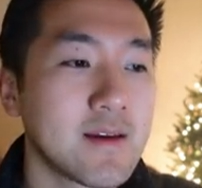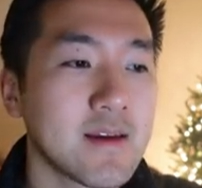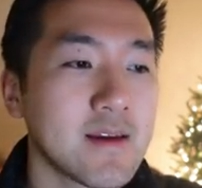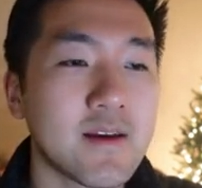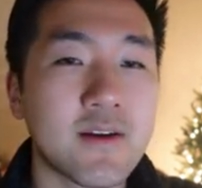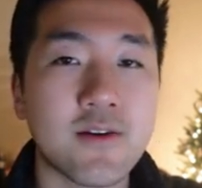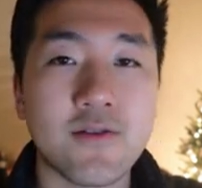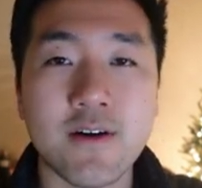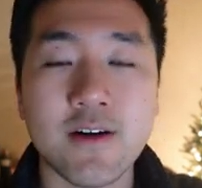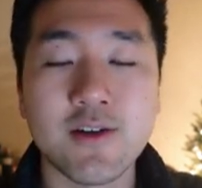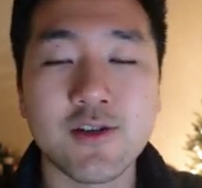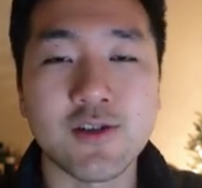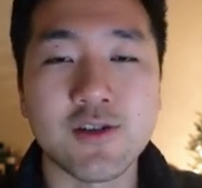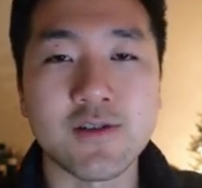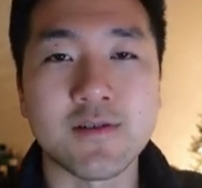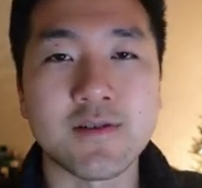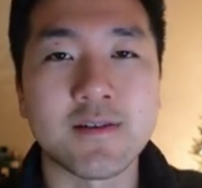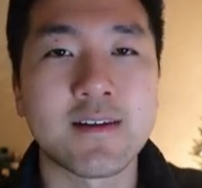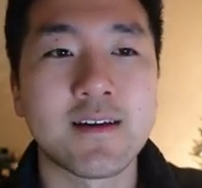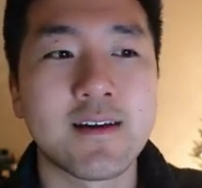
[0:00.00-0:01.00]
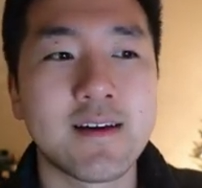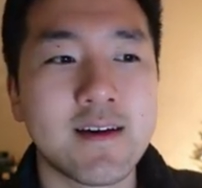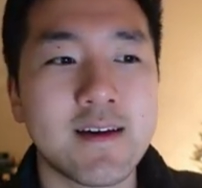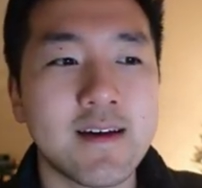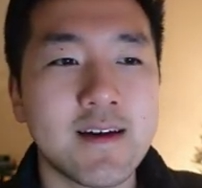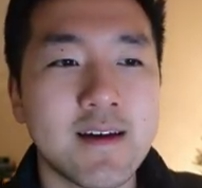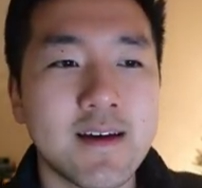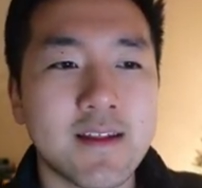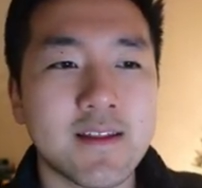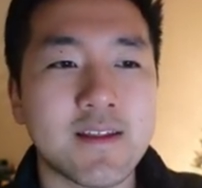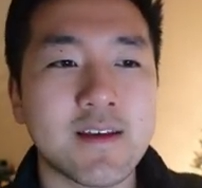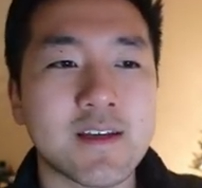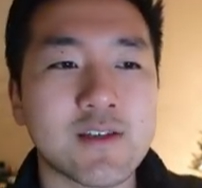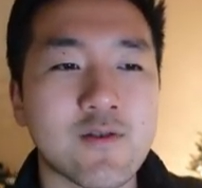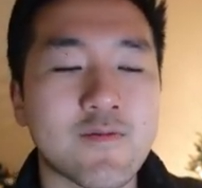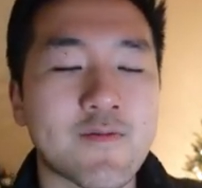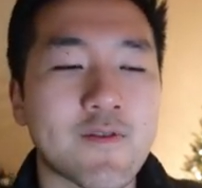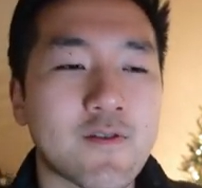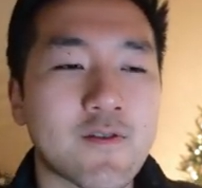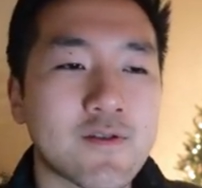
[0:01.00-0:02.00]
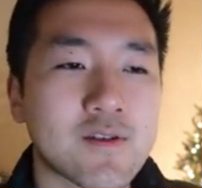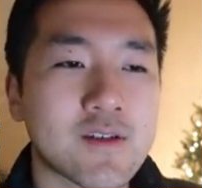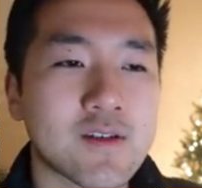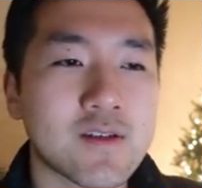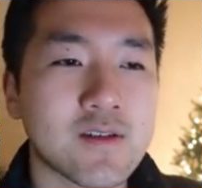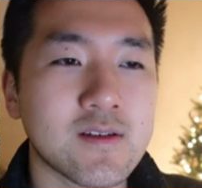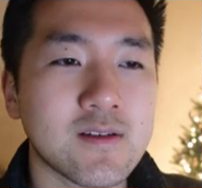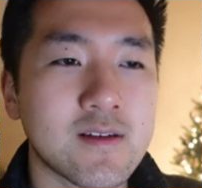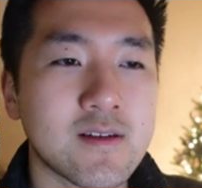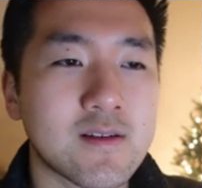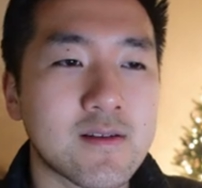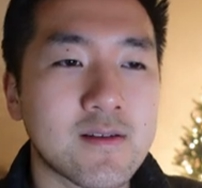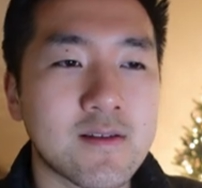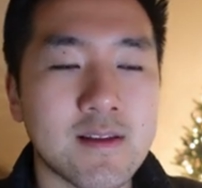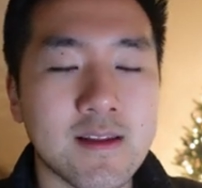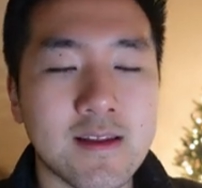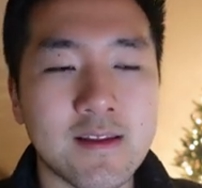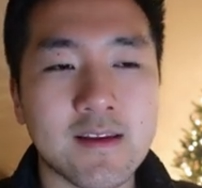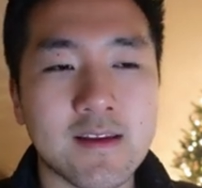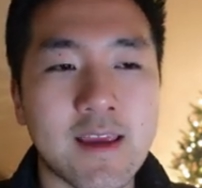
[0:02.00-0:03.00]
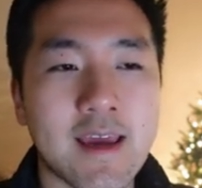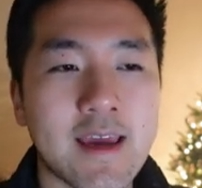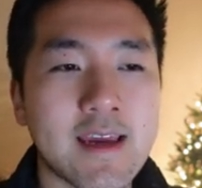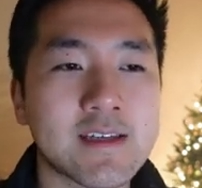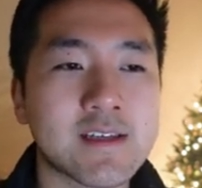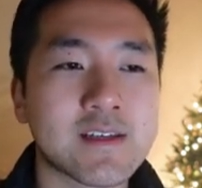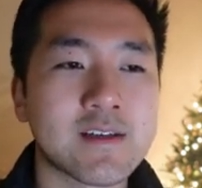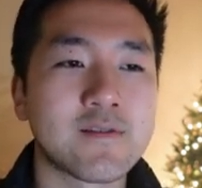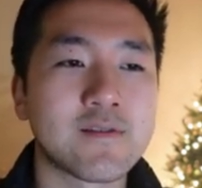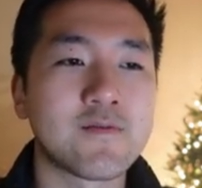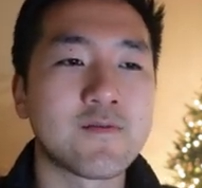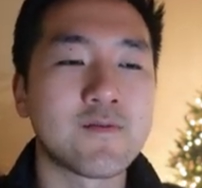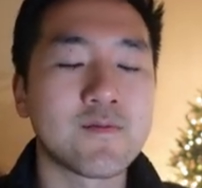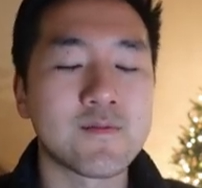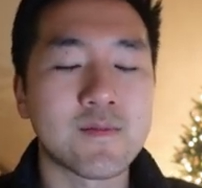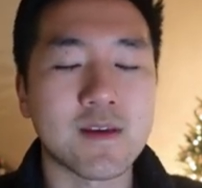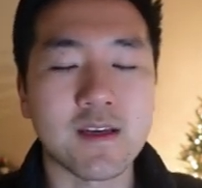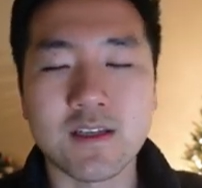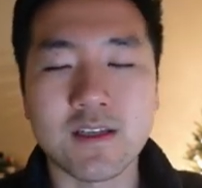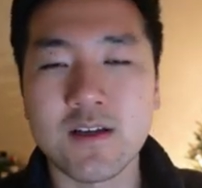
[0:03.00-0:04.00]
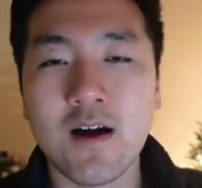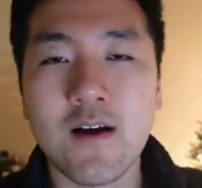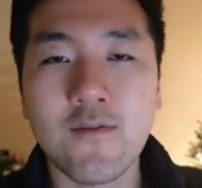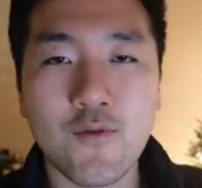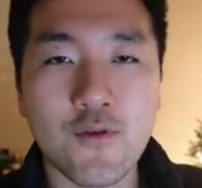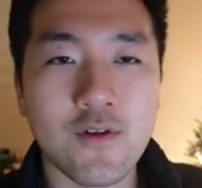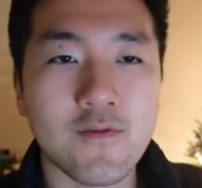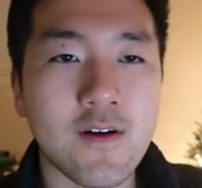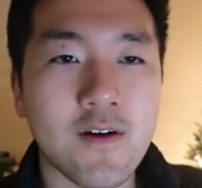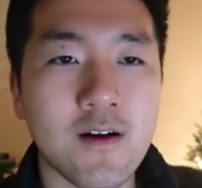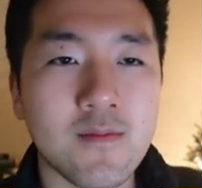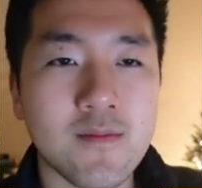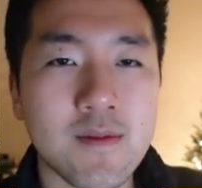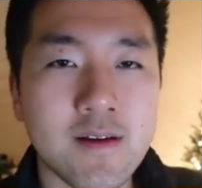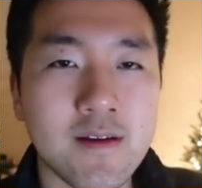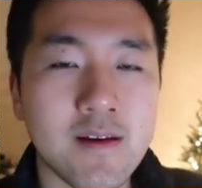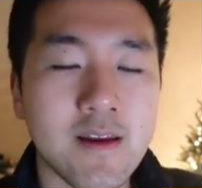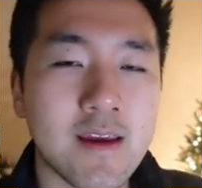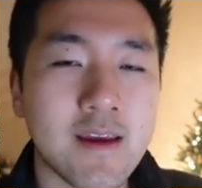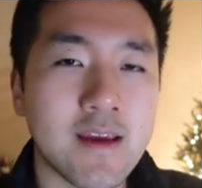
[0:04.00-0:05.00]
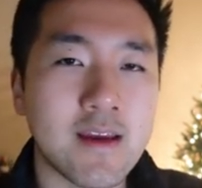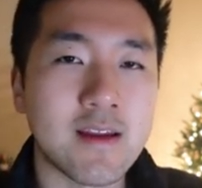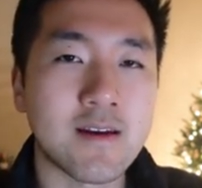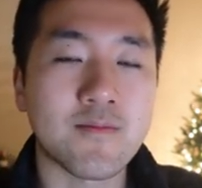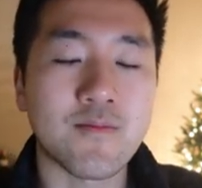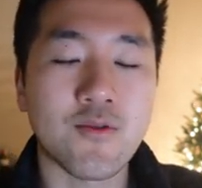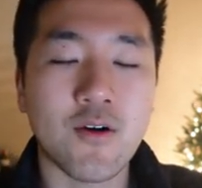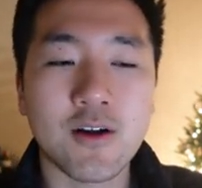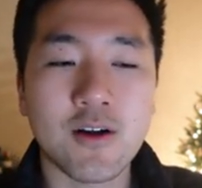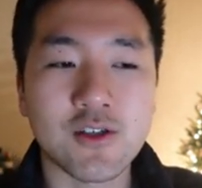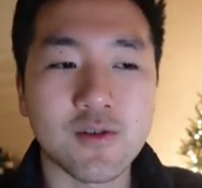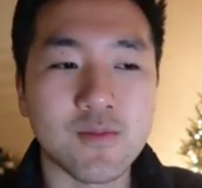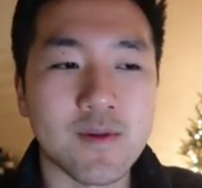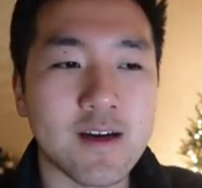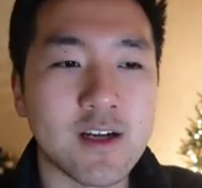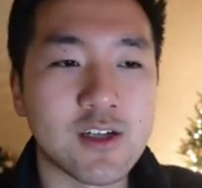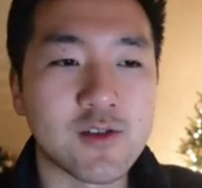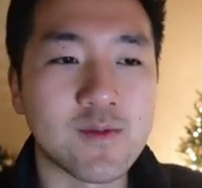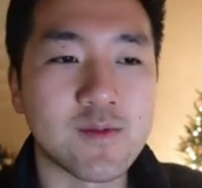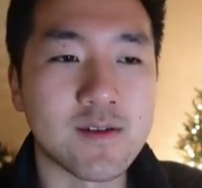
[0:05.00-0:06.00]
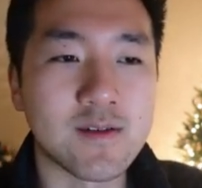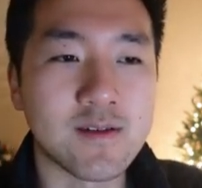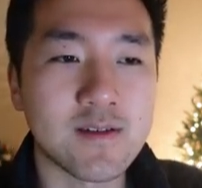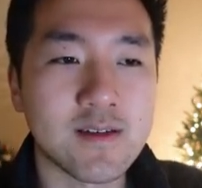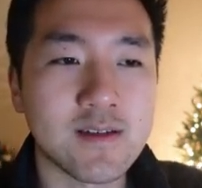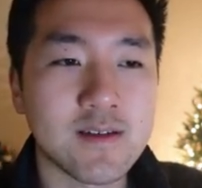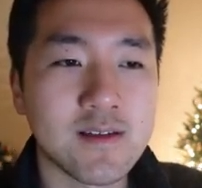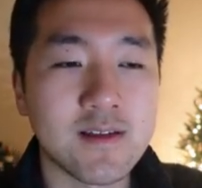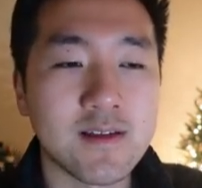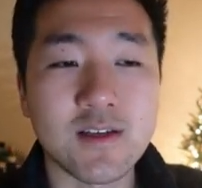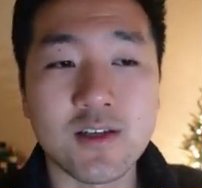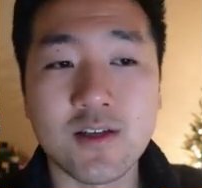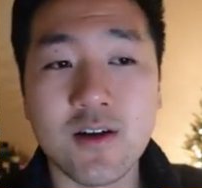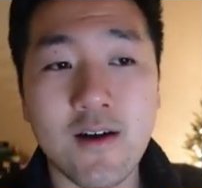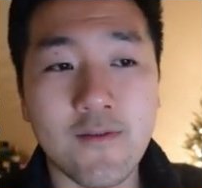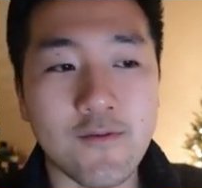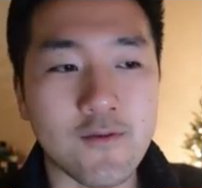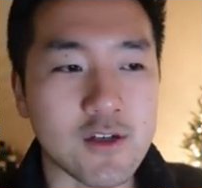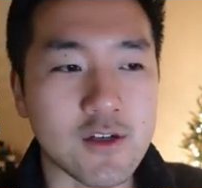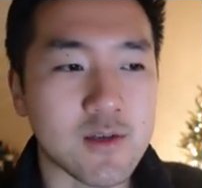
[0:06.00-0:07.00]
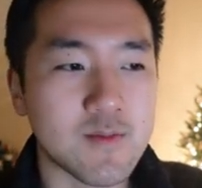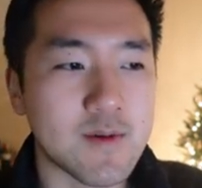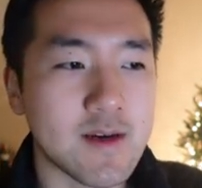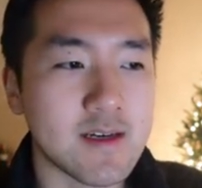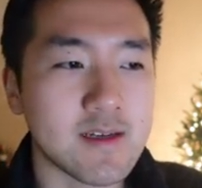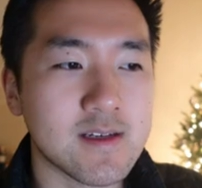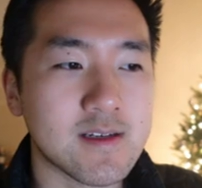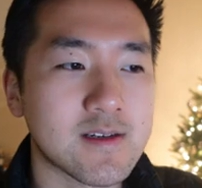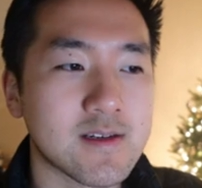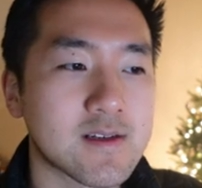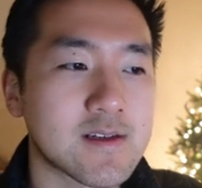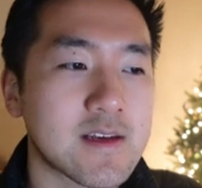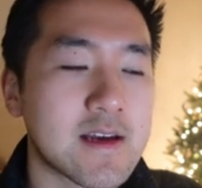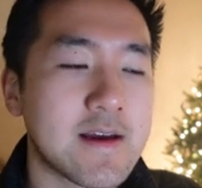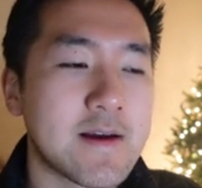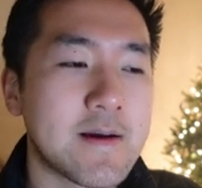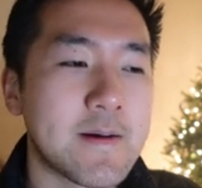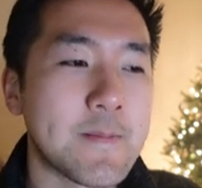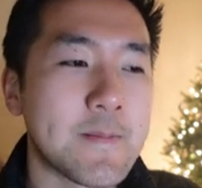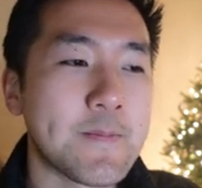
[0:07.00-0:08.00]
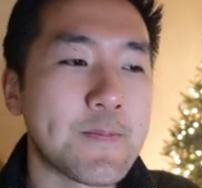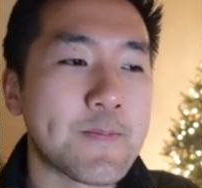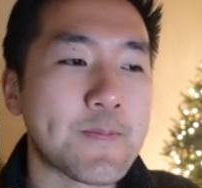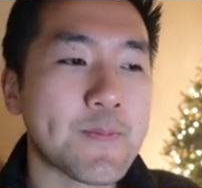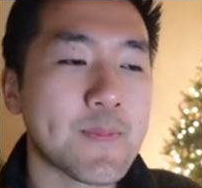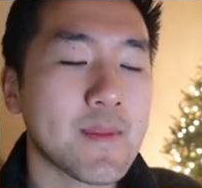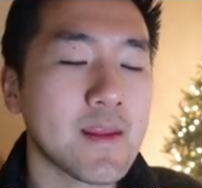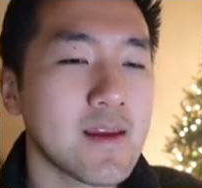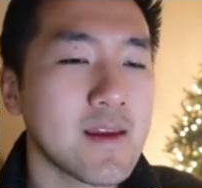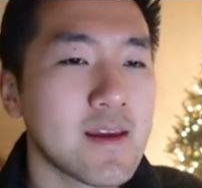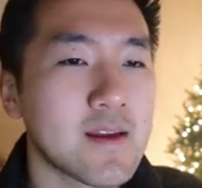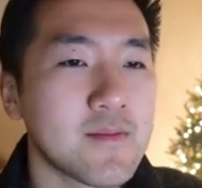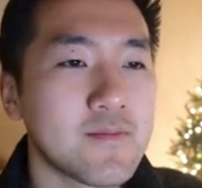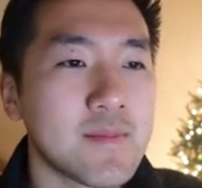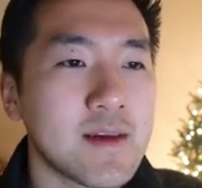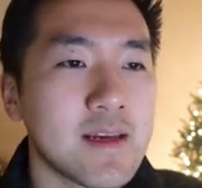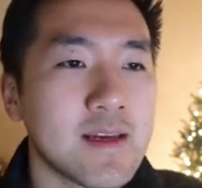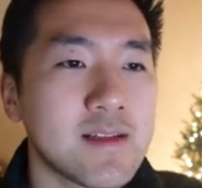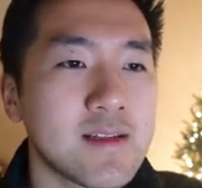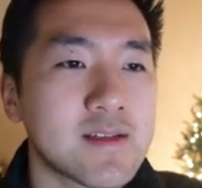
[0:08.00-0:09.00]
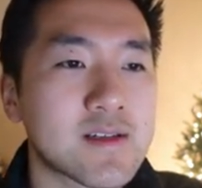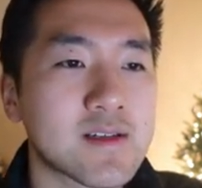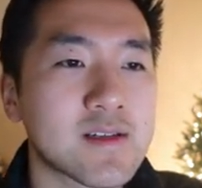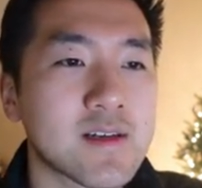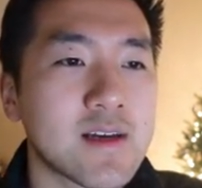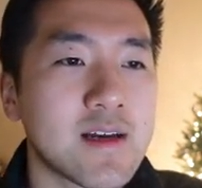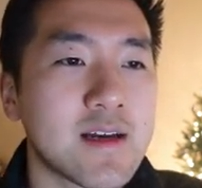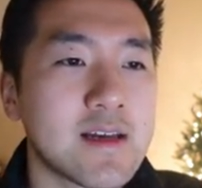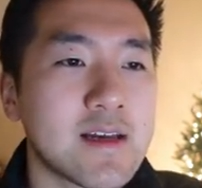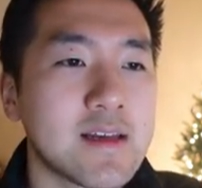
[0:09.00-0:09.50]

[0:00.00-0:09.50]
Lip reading: Iteration. This refers, in the case of like software development and project management in the software space, it means